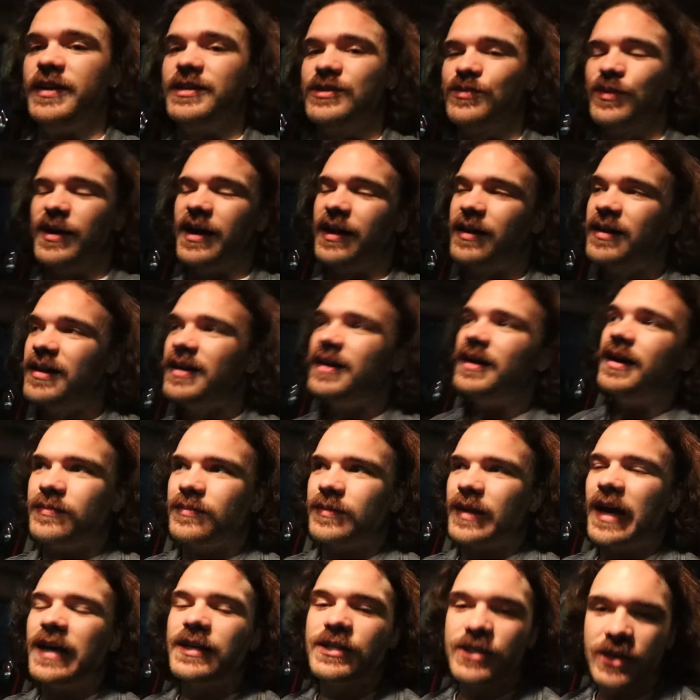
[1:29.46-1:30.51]
as well.
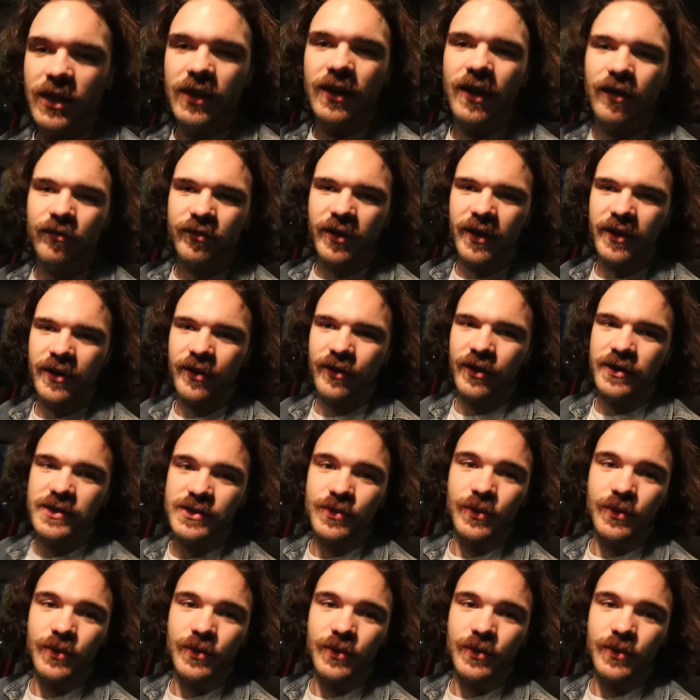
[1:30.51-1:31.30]
I still love 9 Degrees.